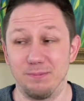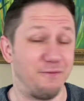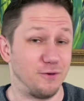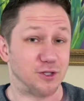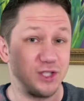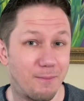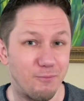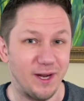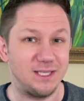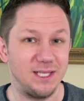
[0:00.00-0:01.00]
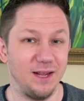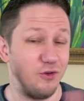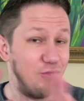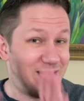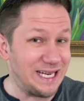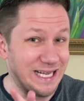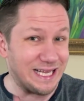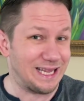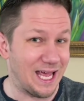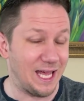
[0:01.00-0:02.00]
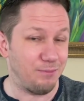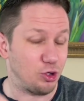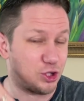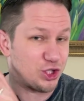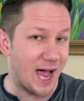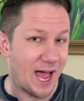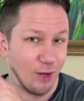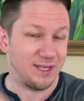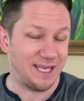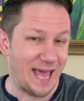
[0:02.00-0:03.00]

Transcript: but for some reason, if you didn't claim your child